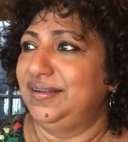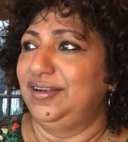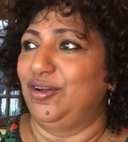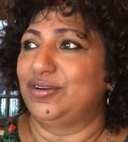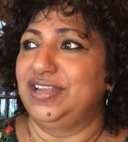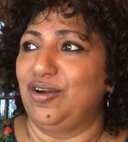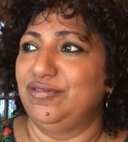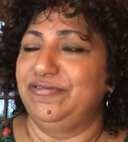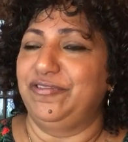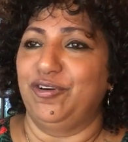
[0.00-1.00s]

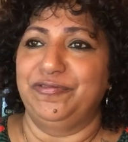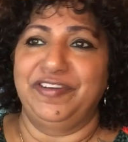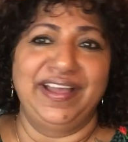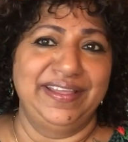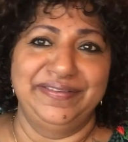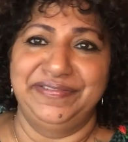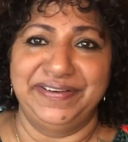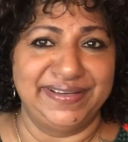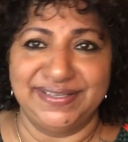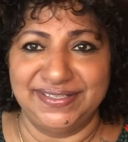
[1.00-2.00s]
lockdown 4, 5,
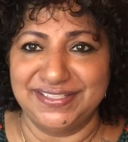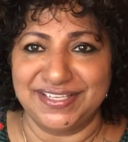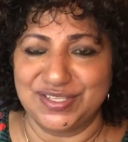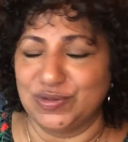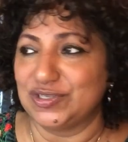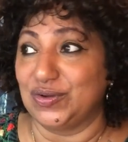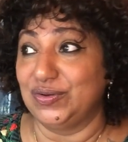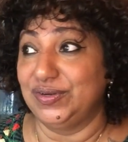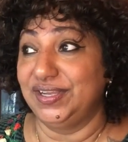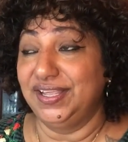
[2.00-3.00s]
it just goes
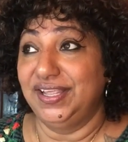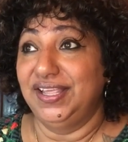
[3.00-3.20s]
on.